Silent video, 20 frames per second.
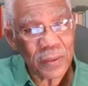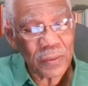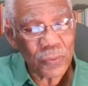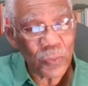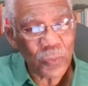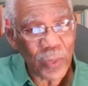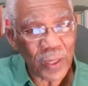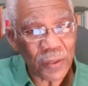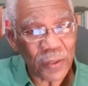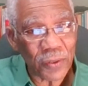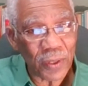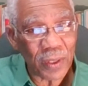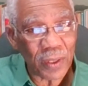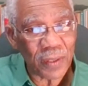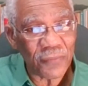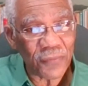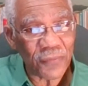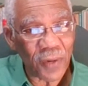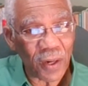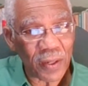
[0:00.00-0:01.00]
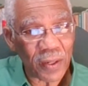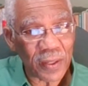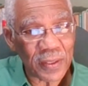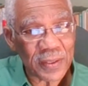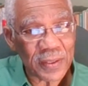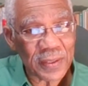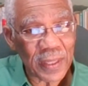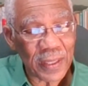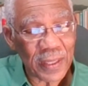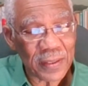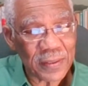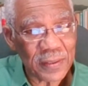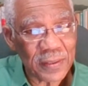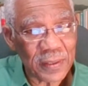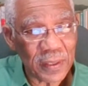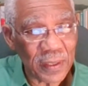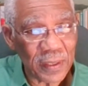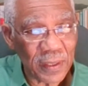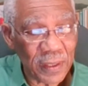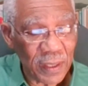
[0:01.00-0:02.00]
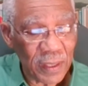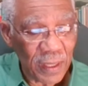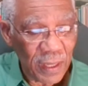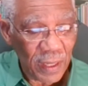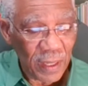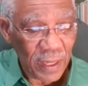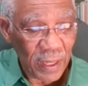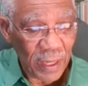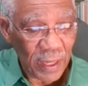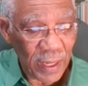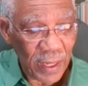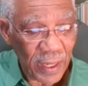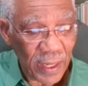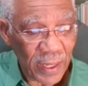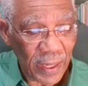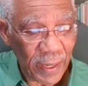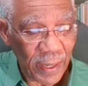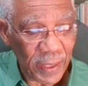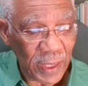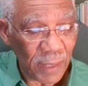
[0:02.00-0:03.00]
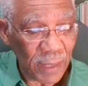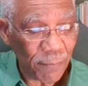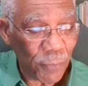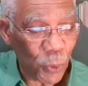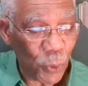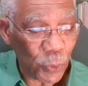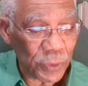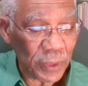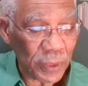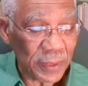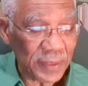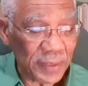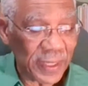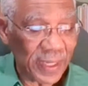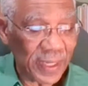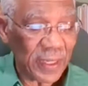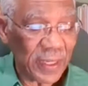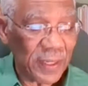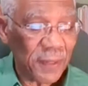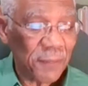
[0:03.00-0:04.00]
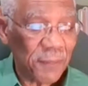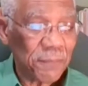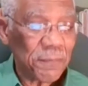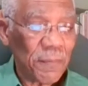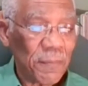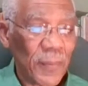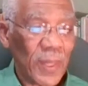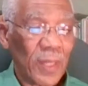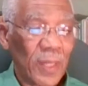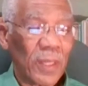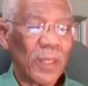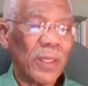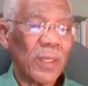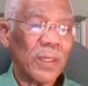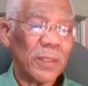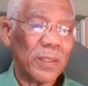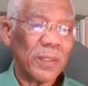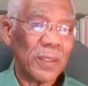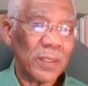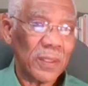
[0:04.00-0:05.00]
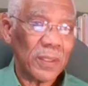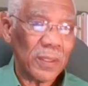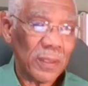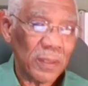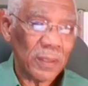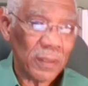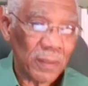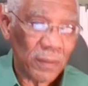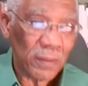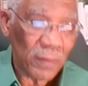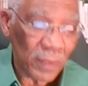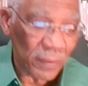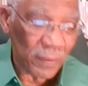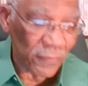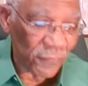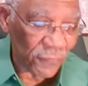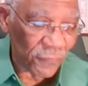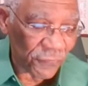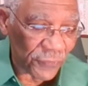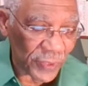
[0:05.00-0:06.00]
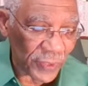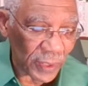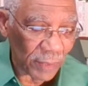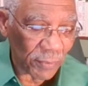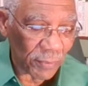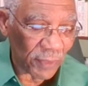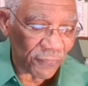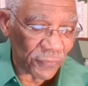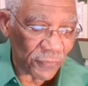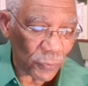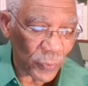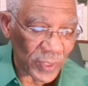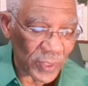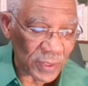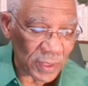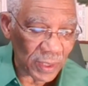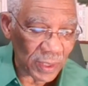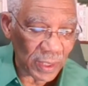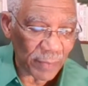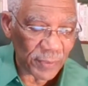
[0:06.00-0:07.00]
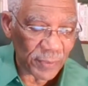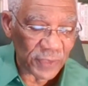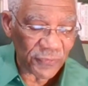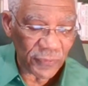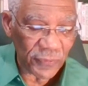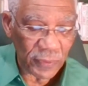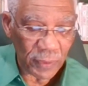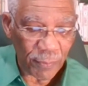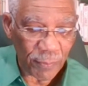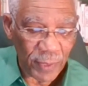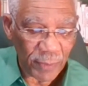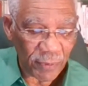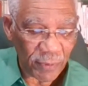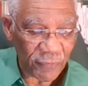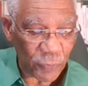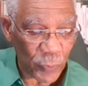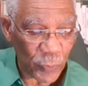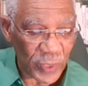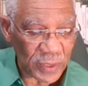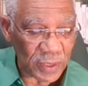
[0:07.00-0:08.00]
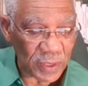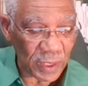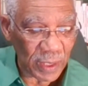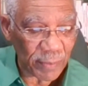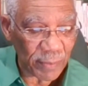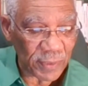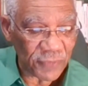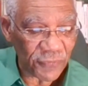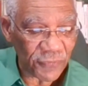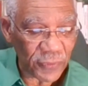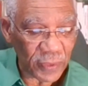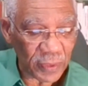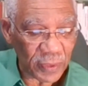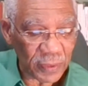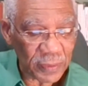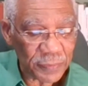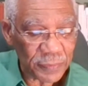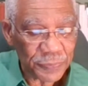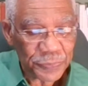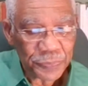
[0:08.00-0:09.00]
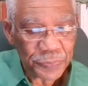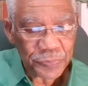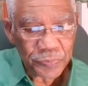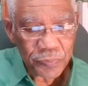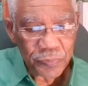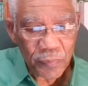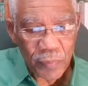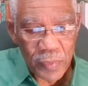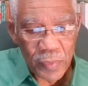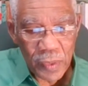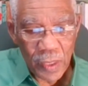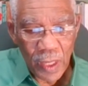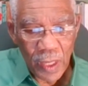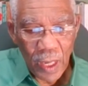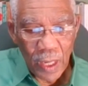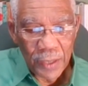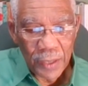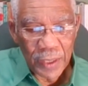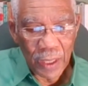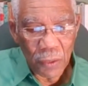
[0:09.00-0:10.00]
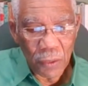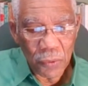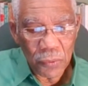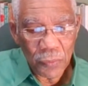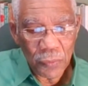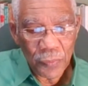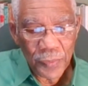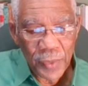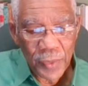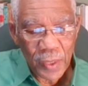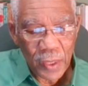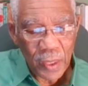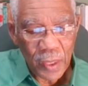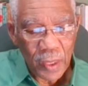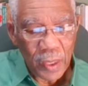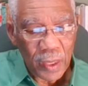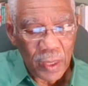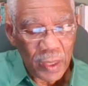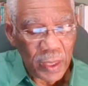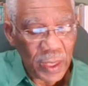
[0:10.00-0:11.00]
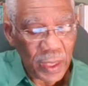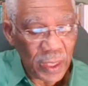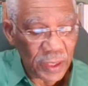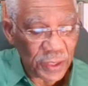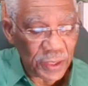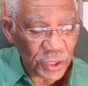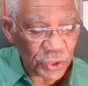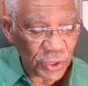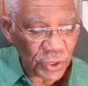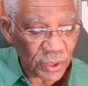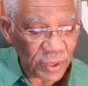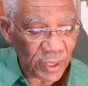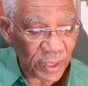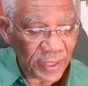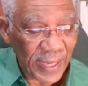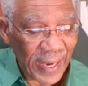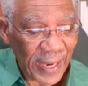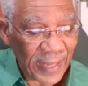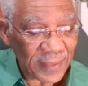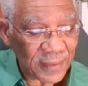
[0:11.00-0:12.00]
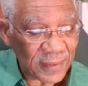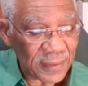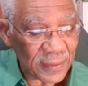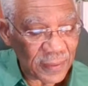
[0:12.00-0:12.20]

23rd of August as an important day in the freedom of the Western Hemisphere, the people of the Western Hemisphere. Now, in addition to that,